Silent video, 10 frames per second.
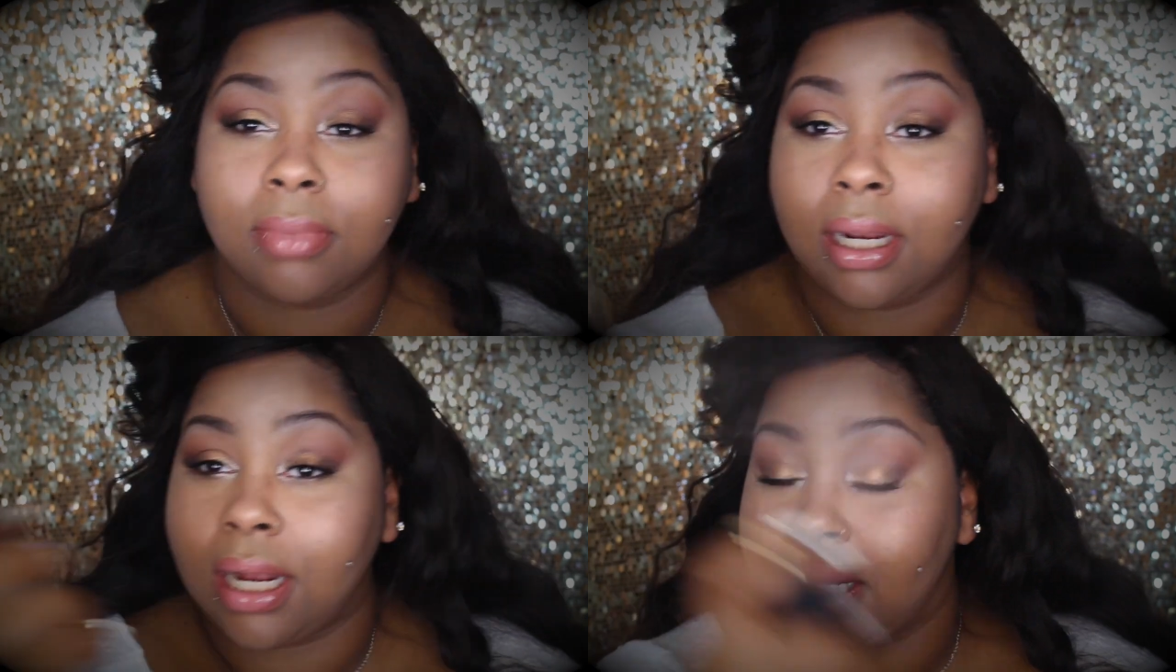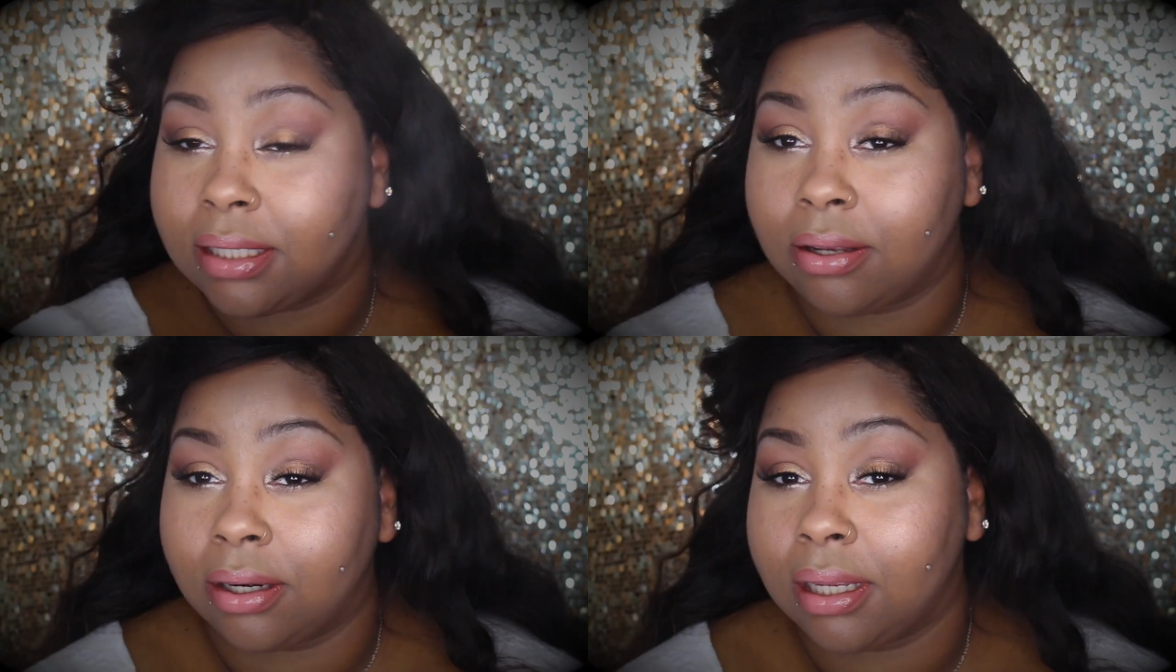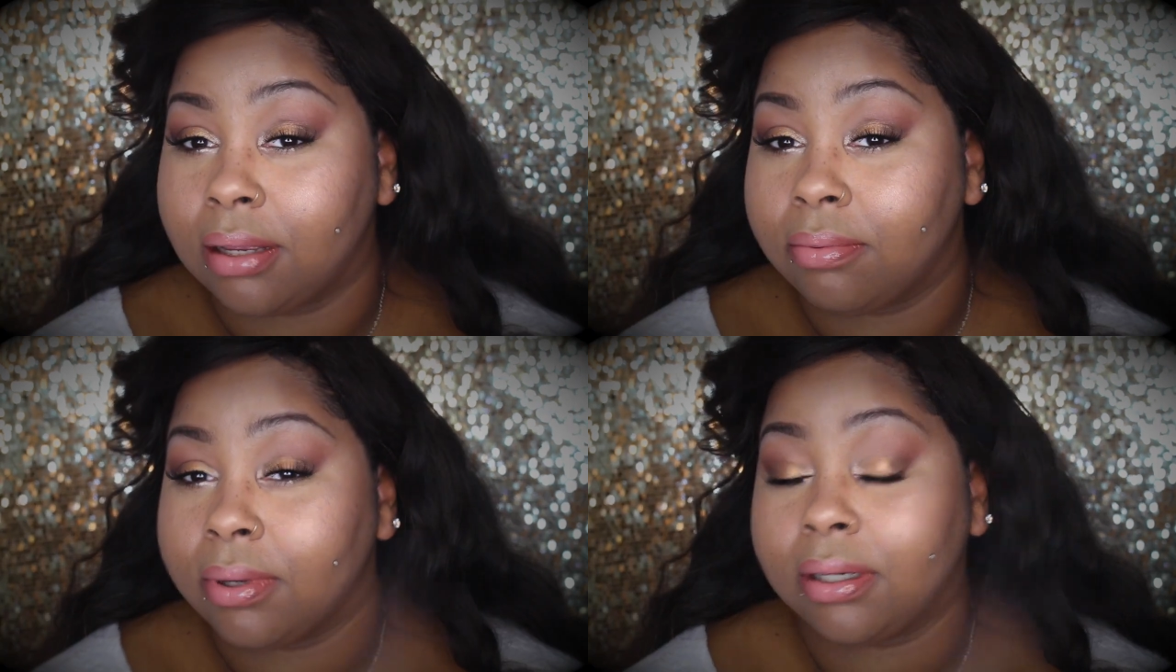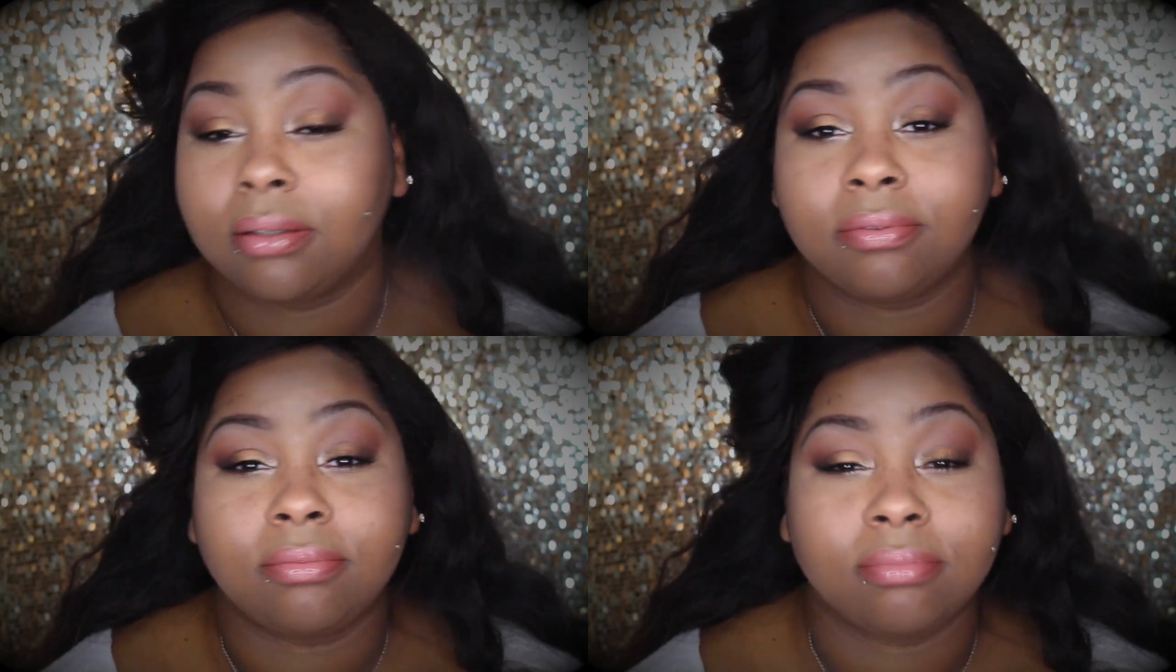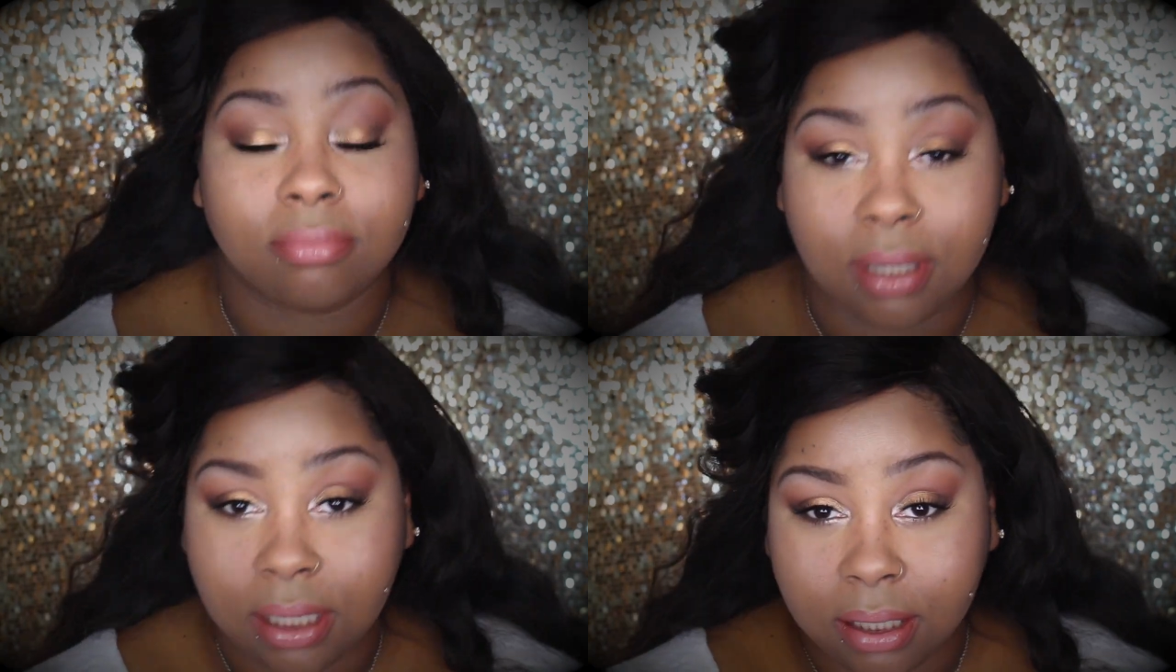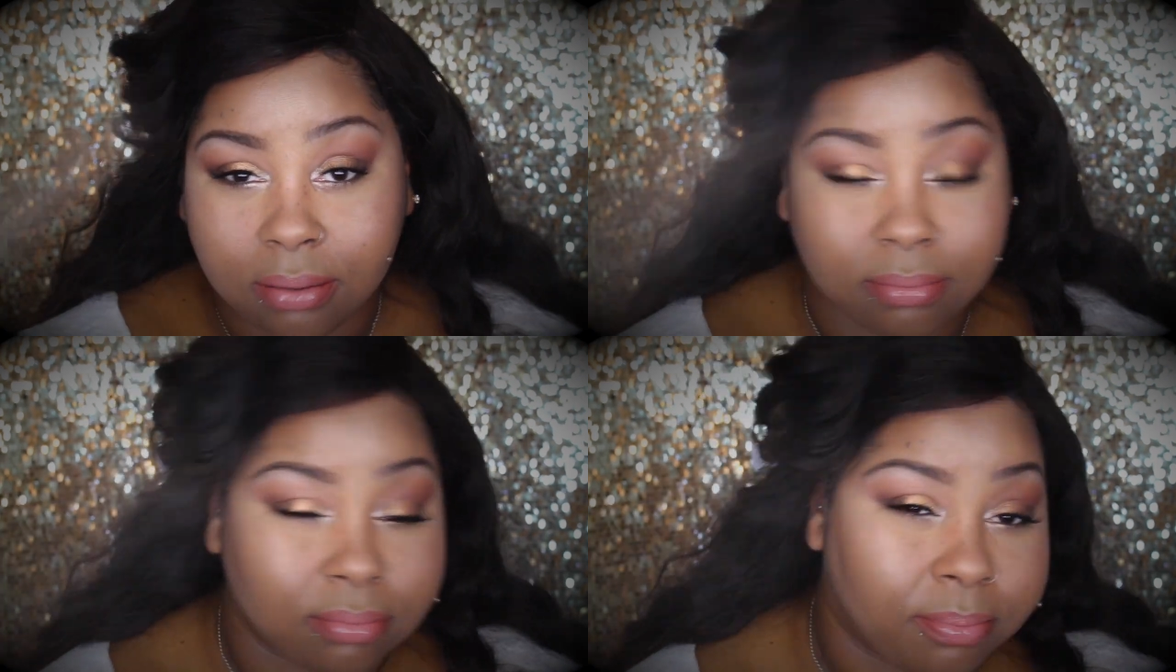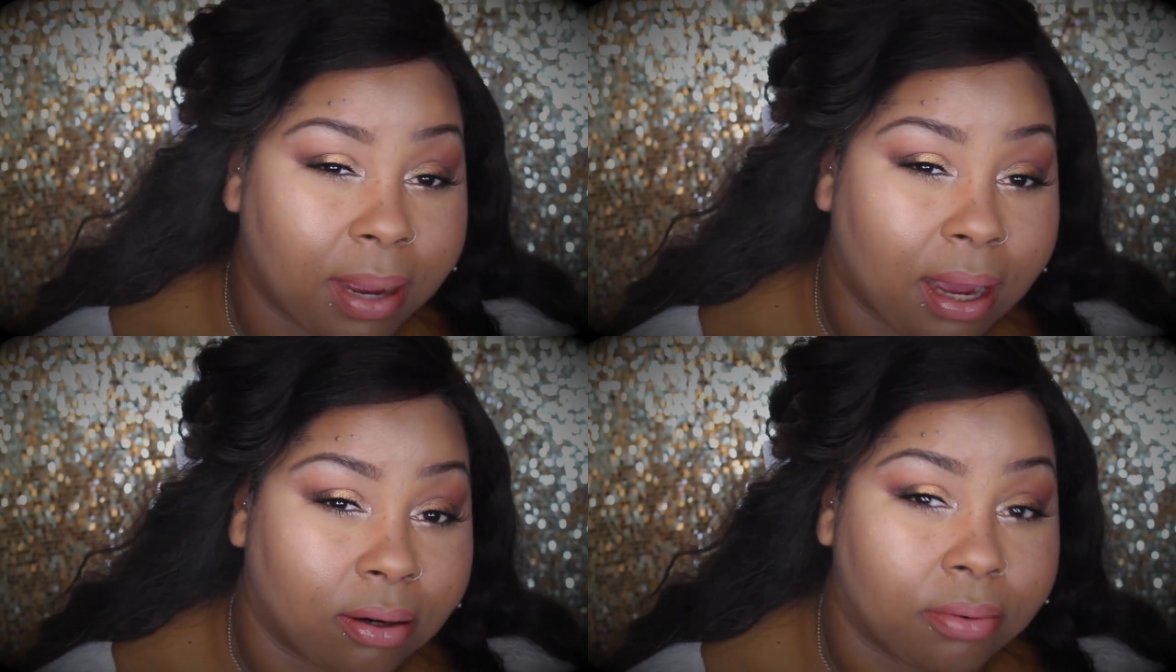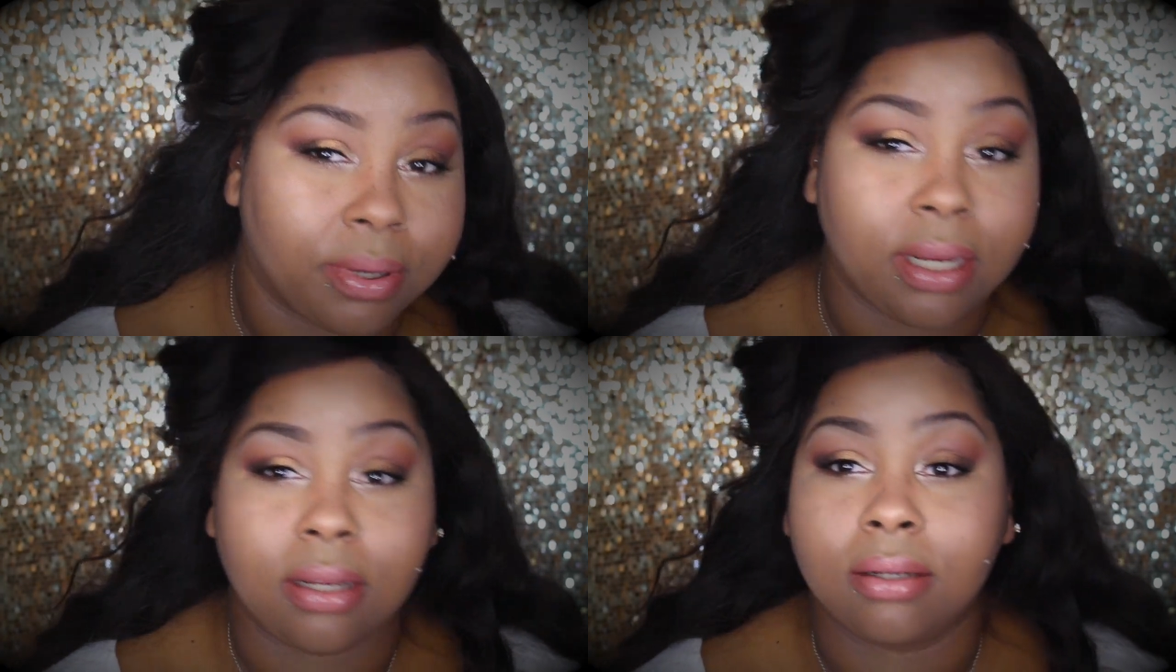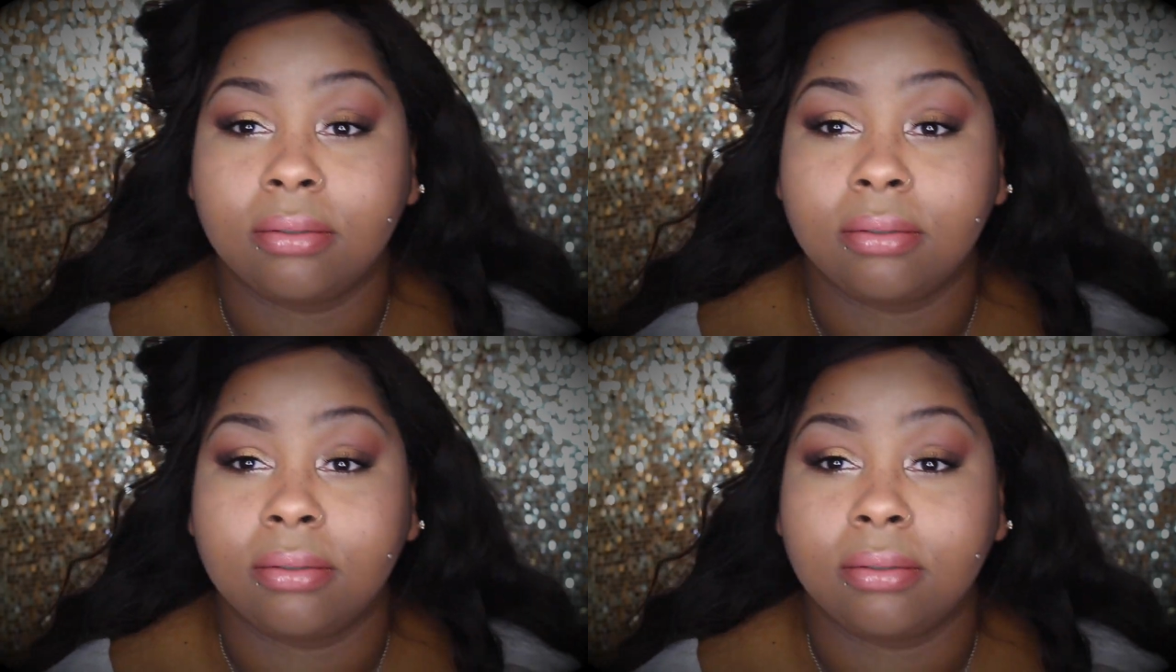And that is going to get rid of any powdery